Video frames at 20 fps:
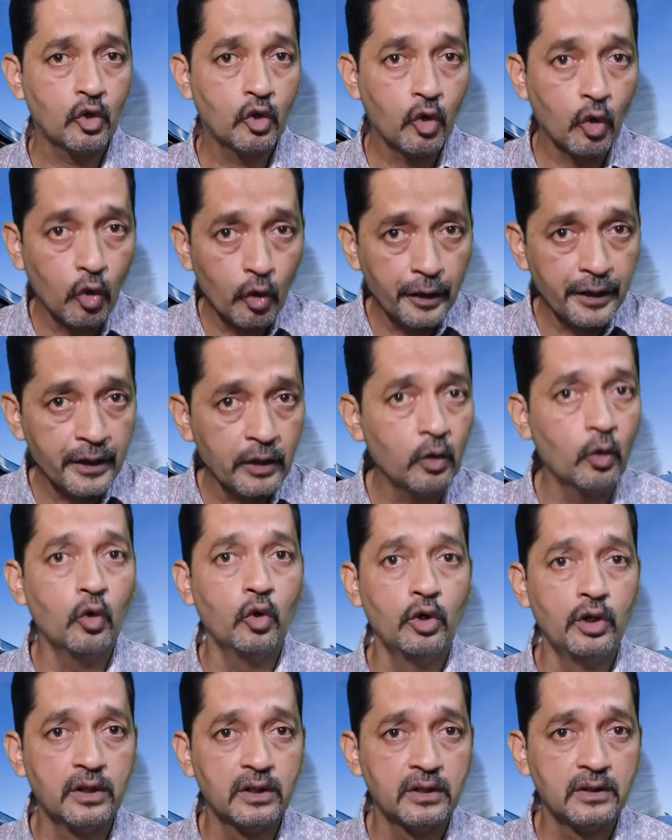Growing
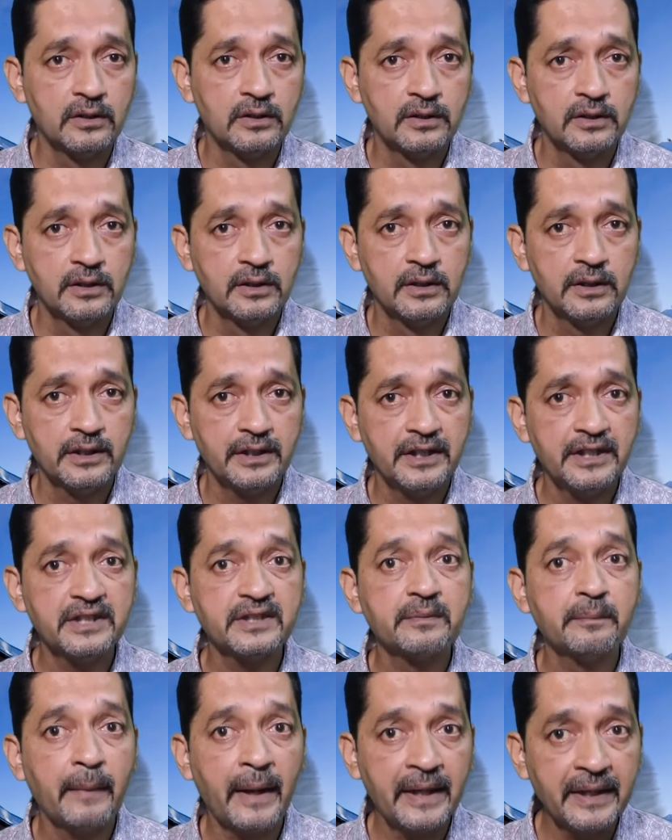old
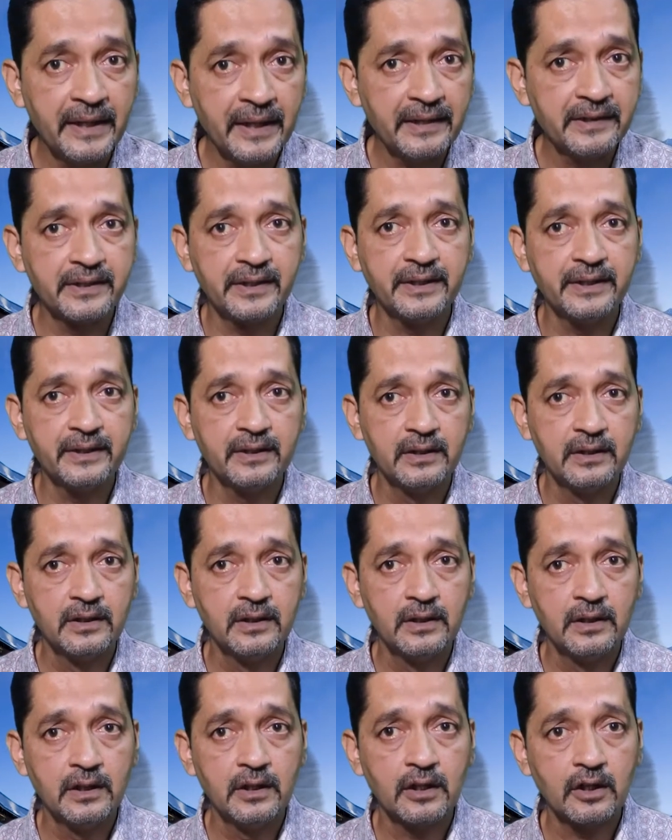is mandatory.
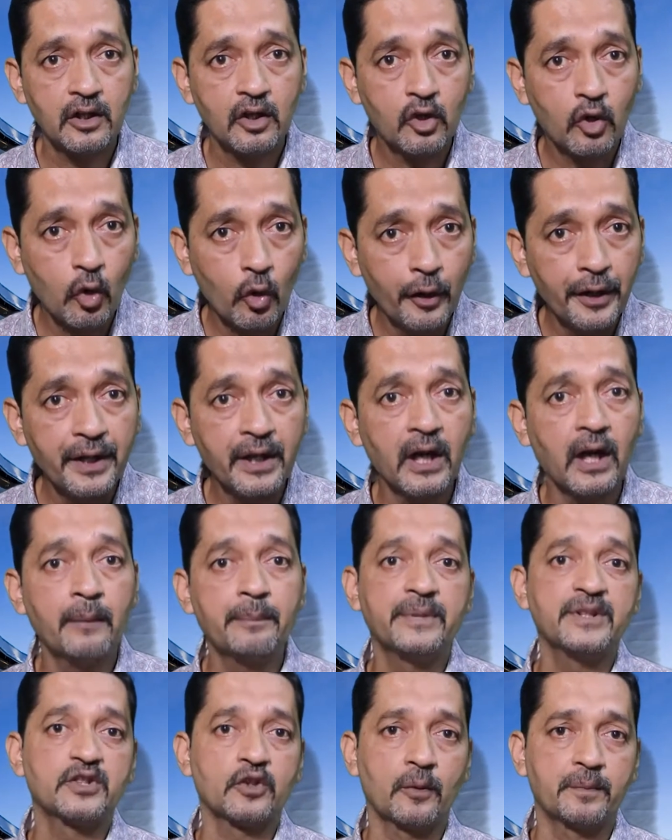Growing
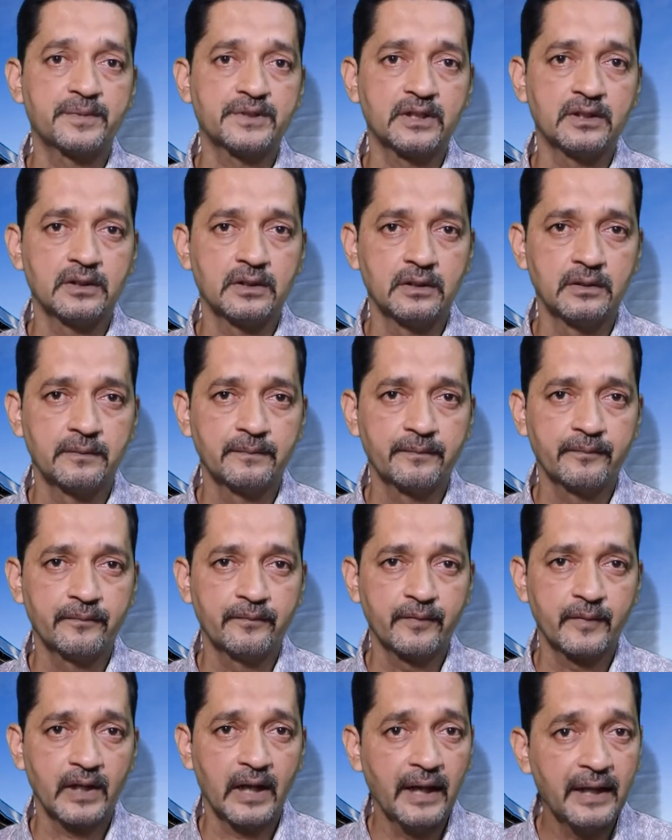up is optional.
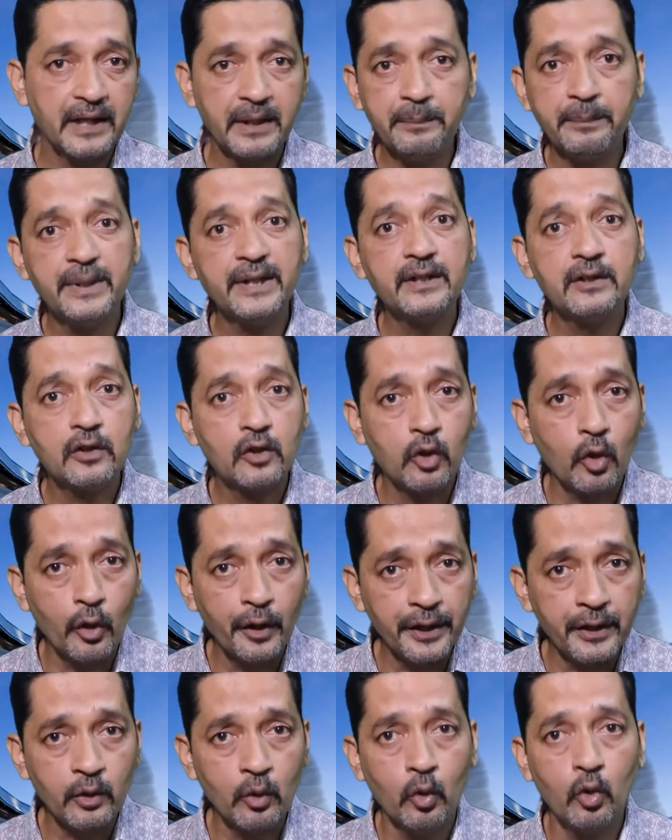I repeat,
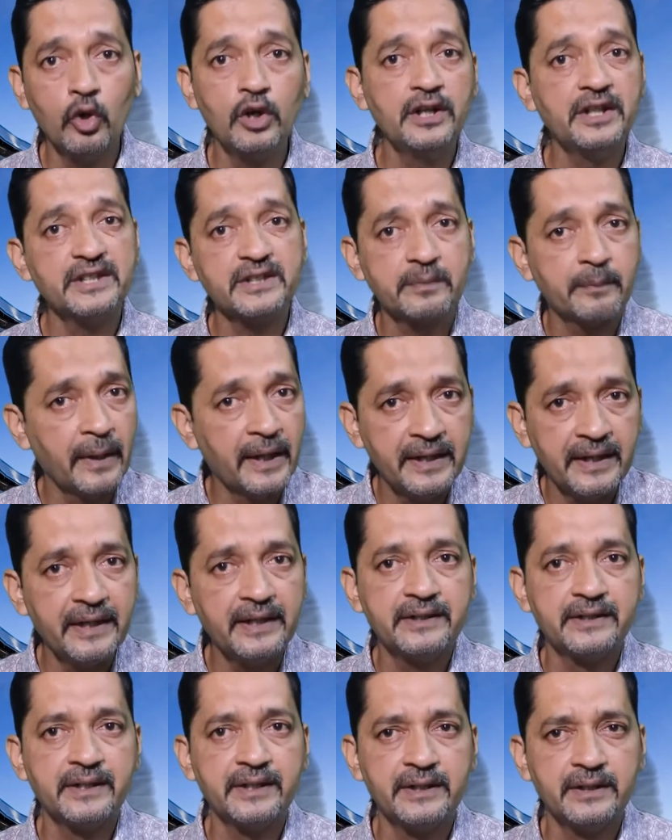growing old is
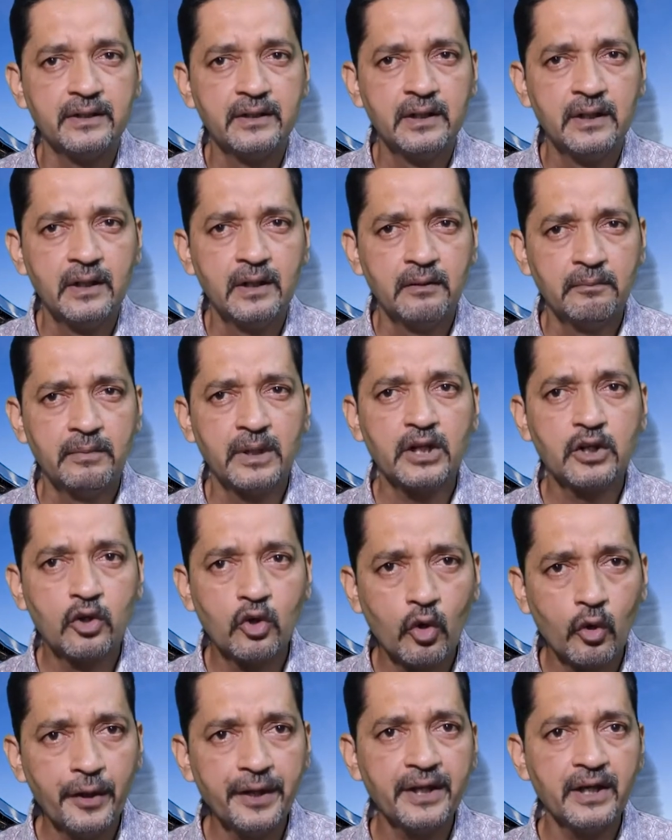mandatory, but
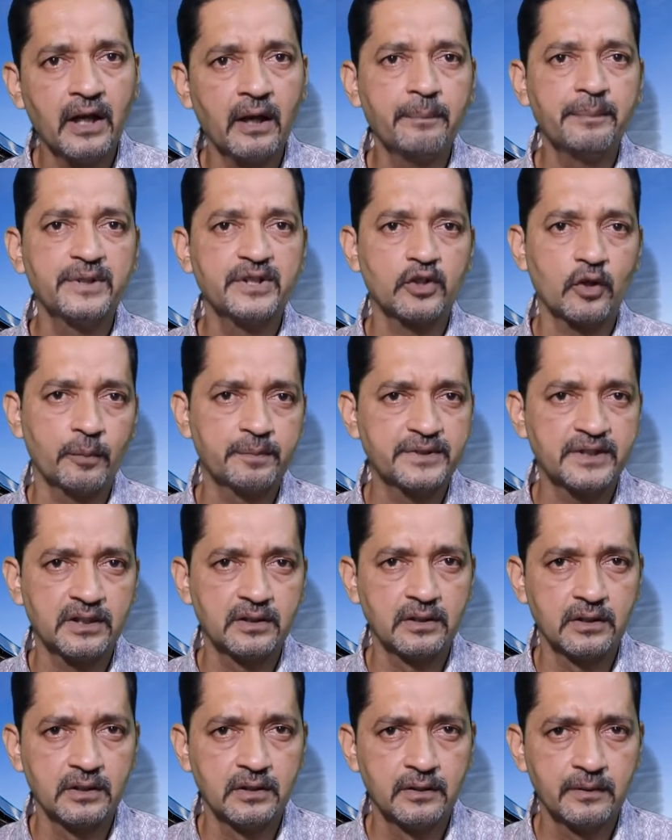growing up is
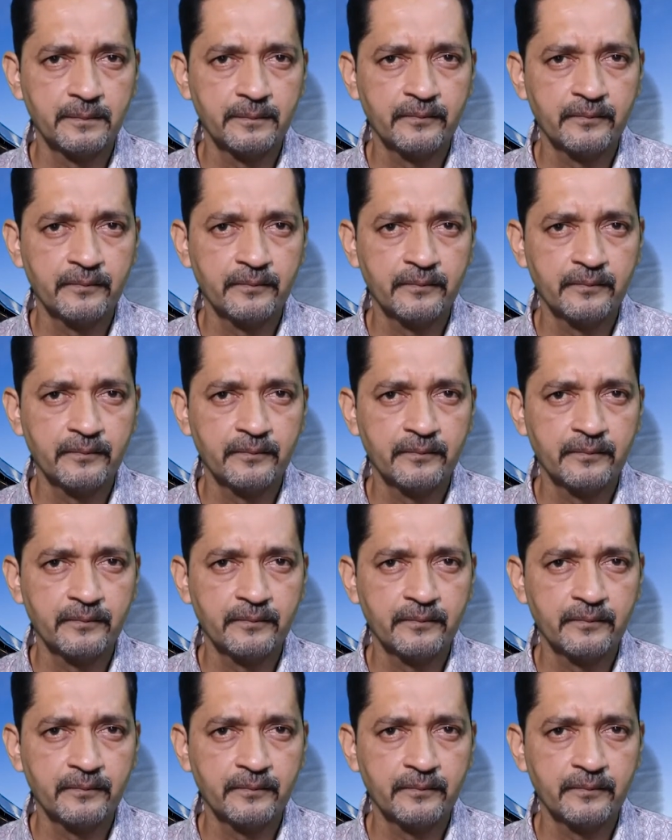optional.